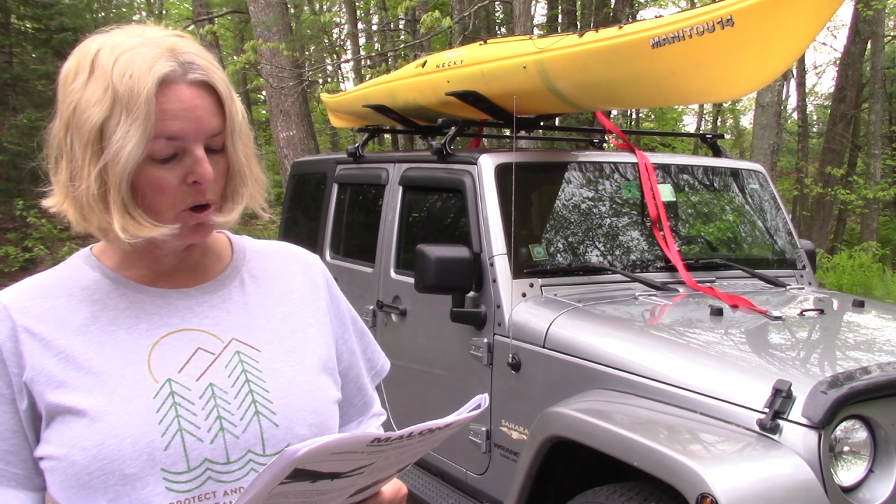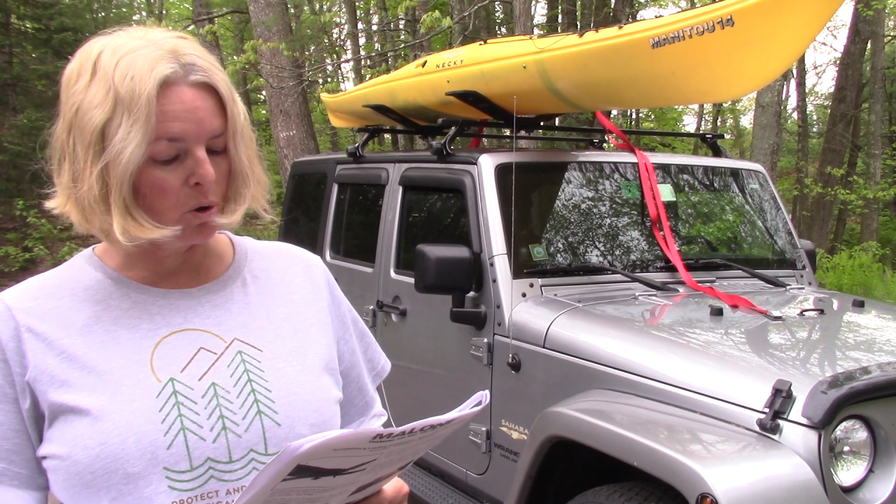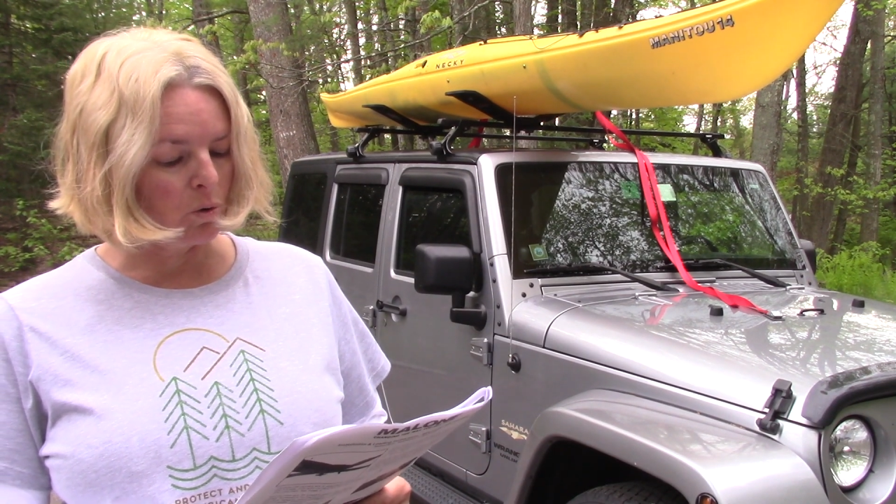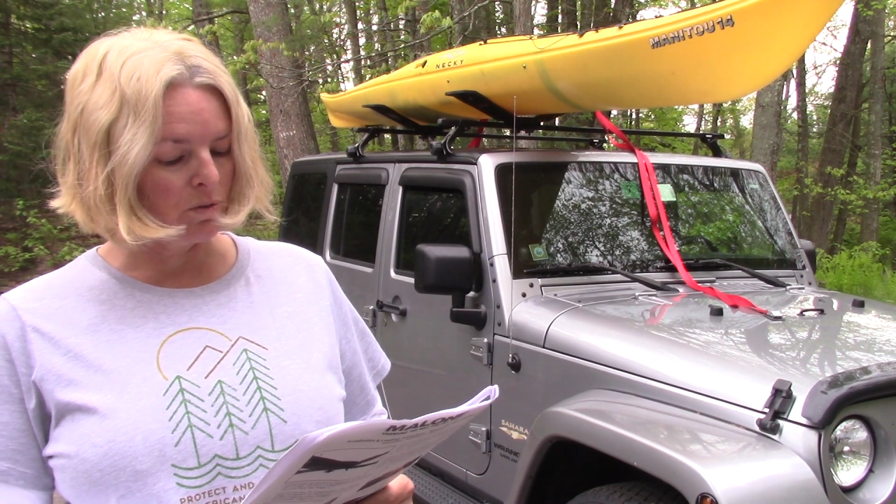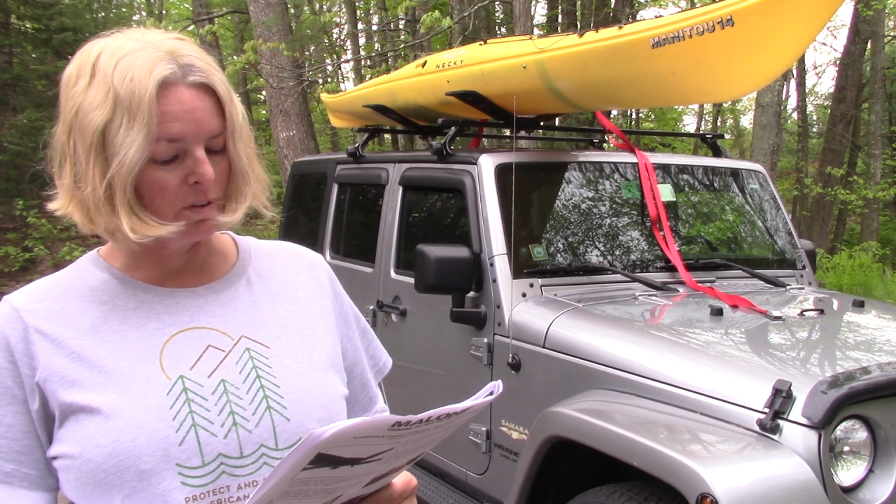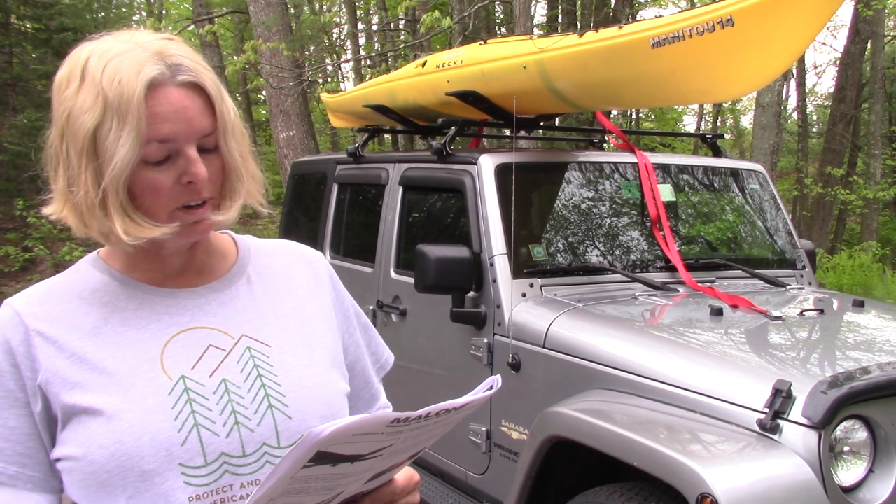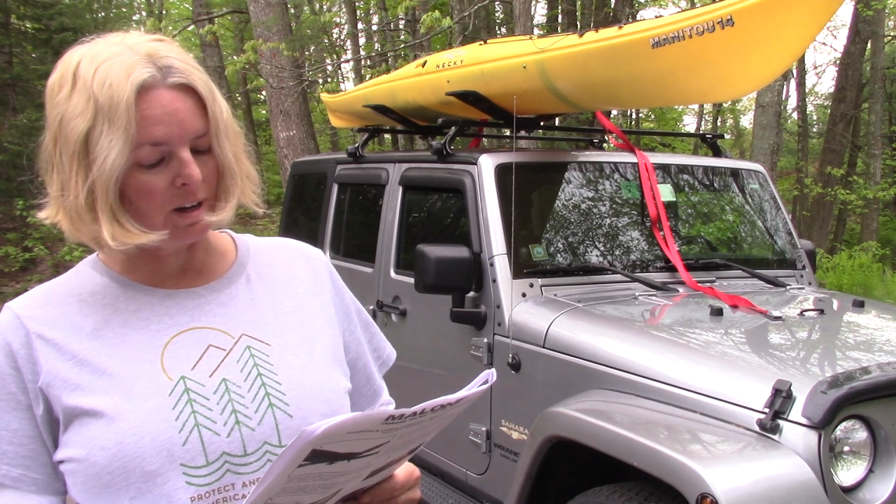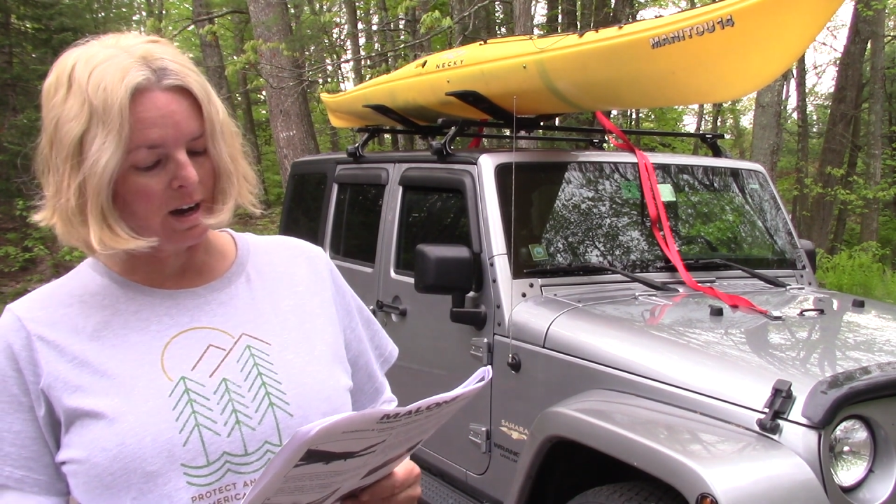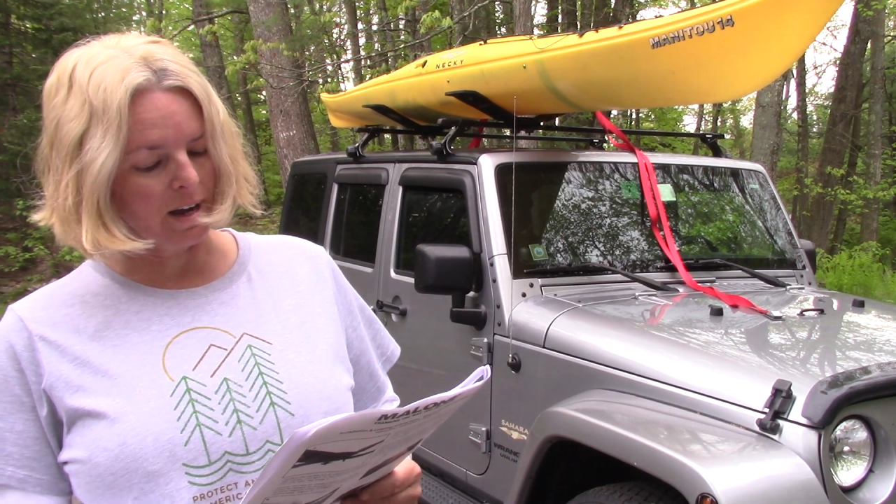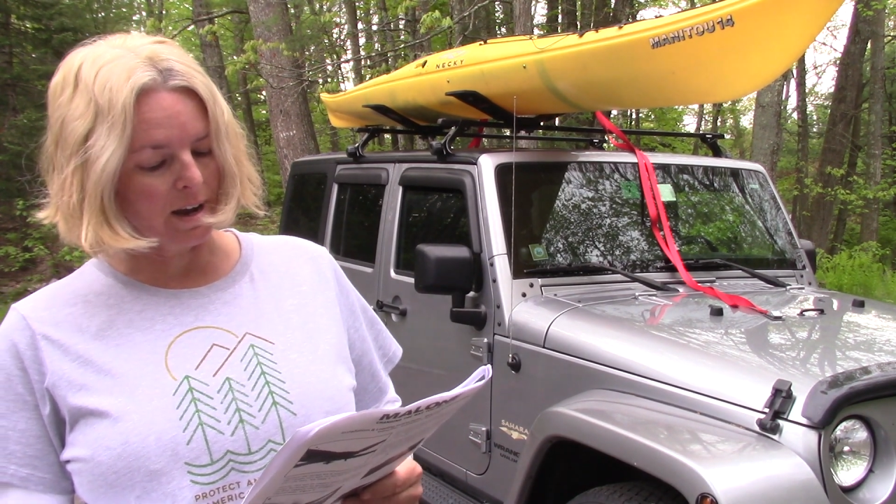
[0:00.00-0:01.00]
over the
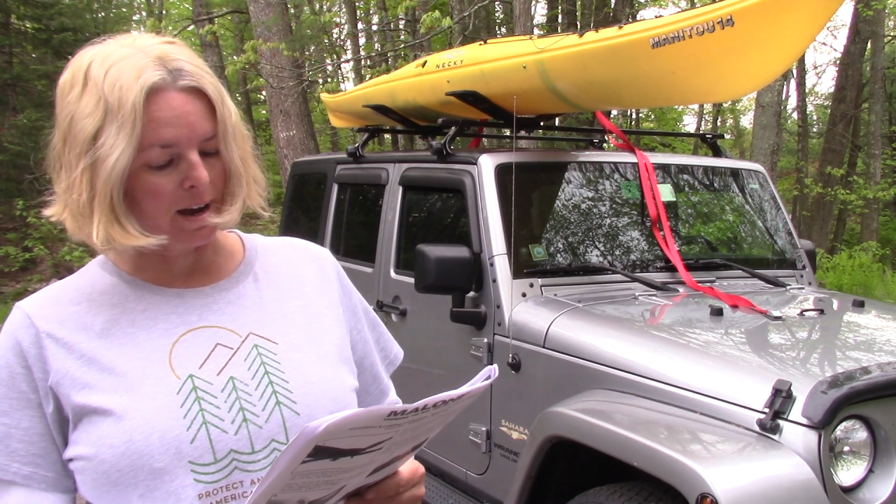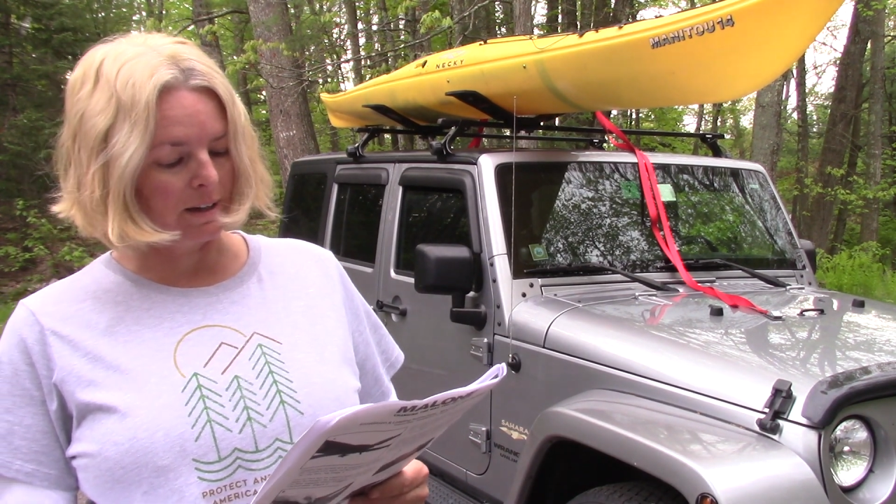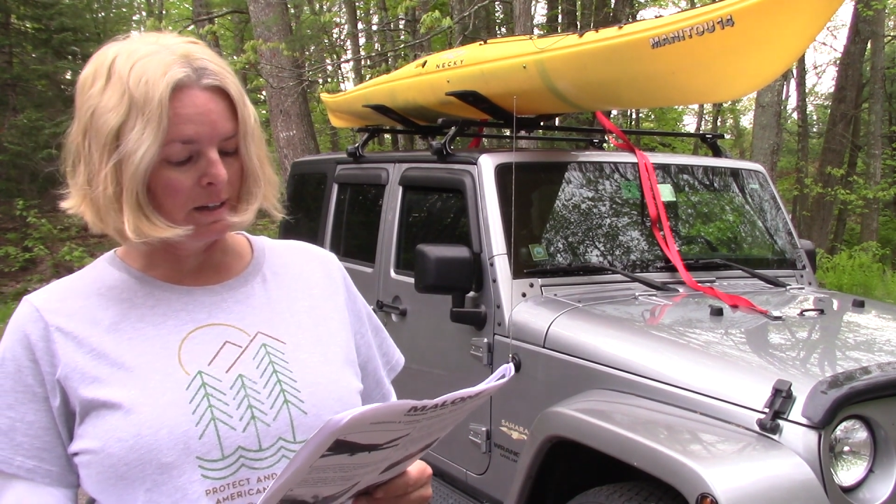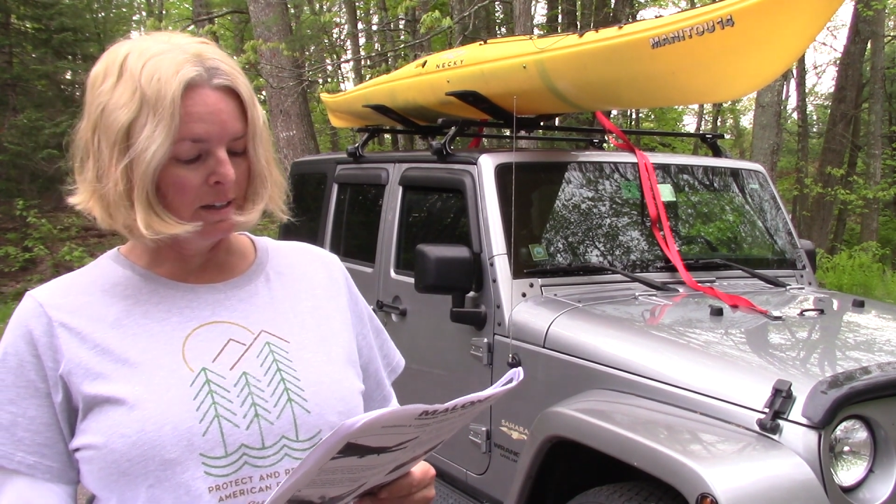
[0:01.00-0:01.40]
kayak